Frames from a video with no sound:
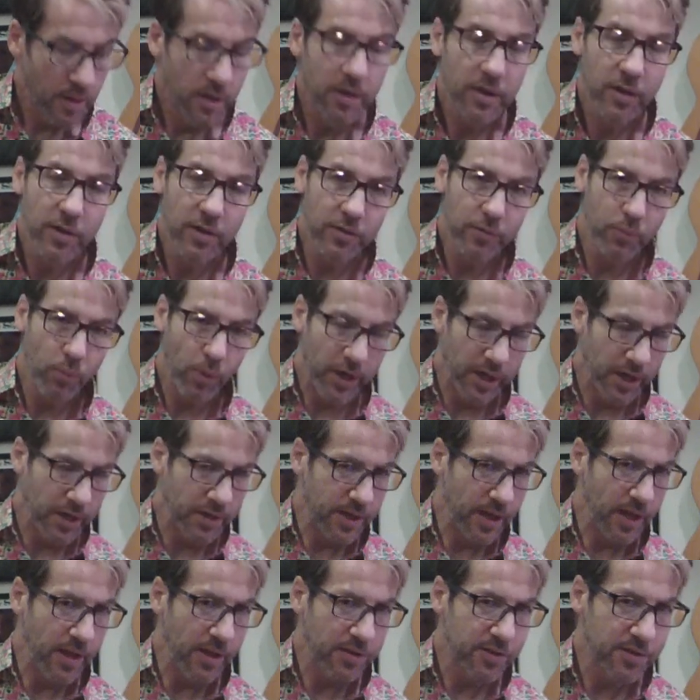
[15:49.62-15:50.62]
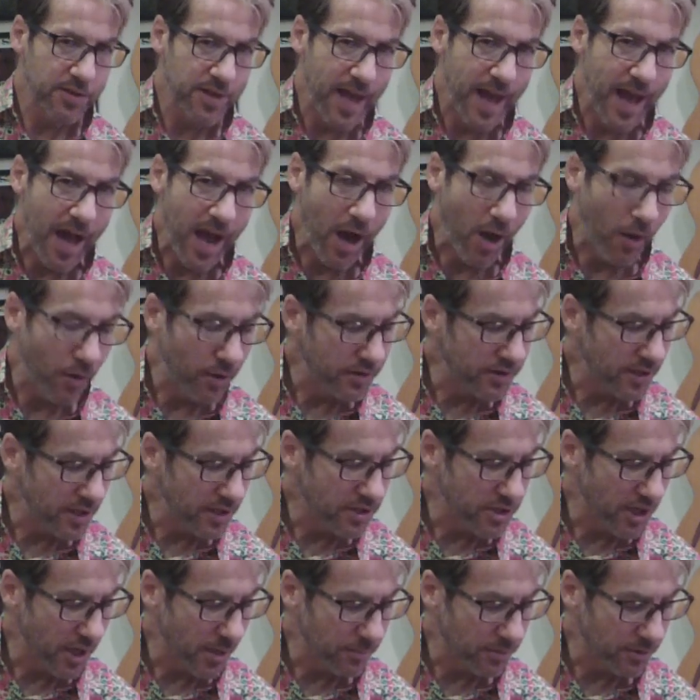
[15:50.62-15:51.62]
Because what he does now is he
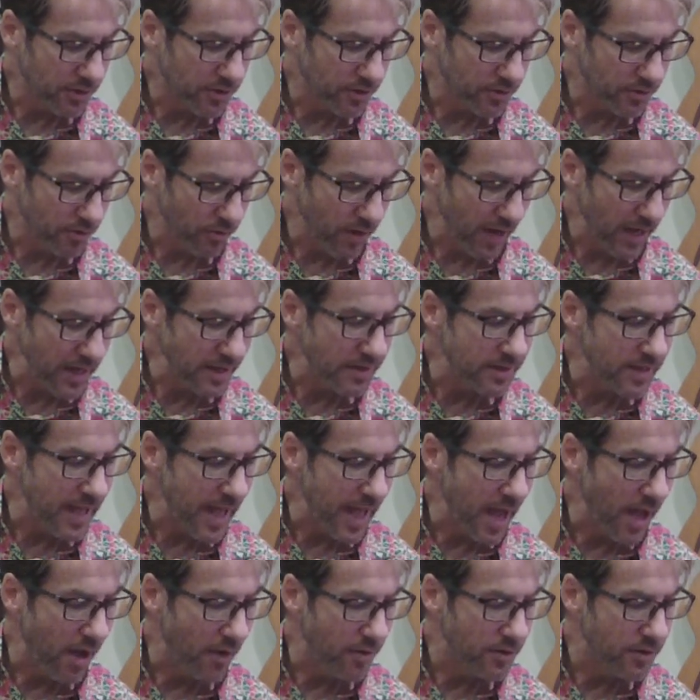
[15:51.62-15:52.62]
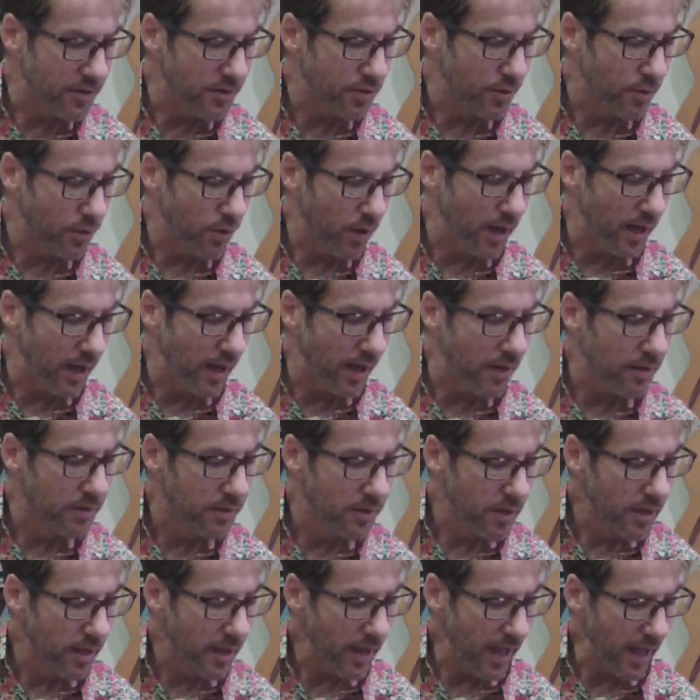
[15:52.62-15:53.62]
jumps straight down to
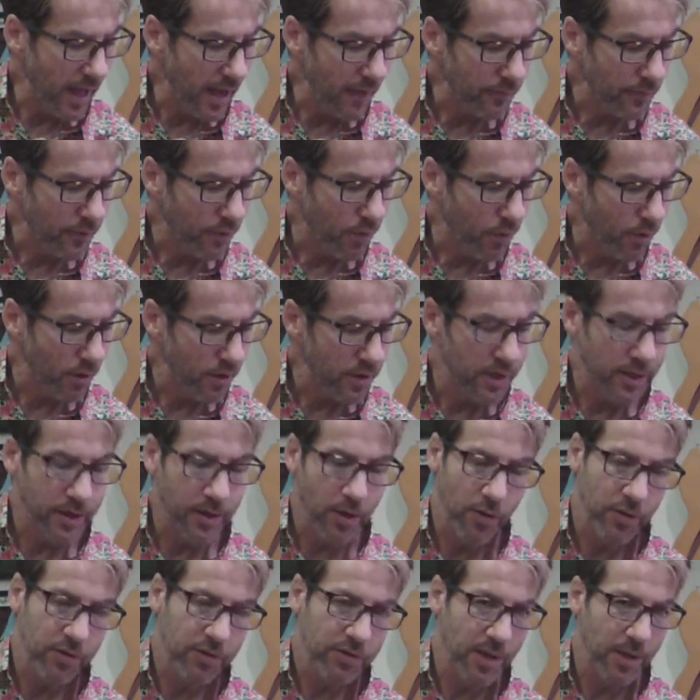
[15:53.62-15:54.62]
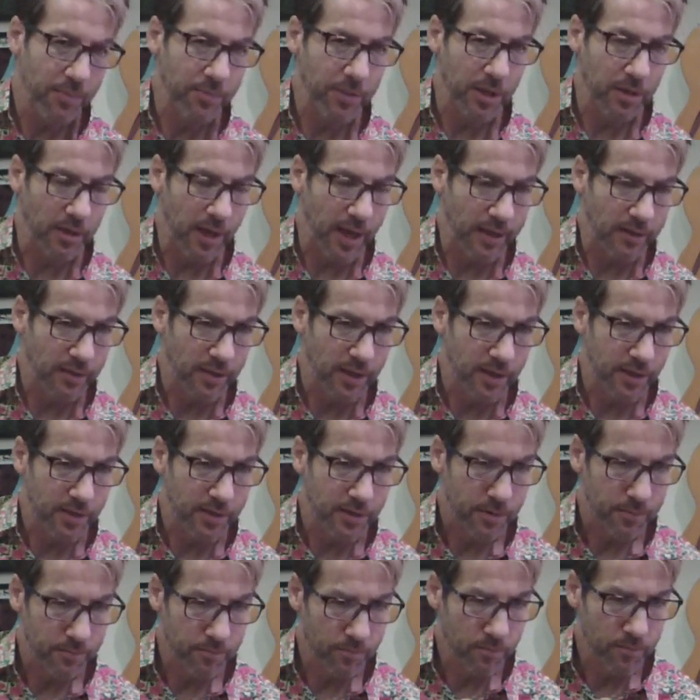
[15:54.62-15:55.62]
F chord. It goes something like this.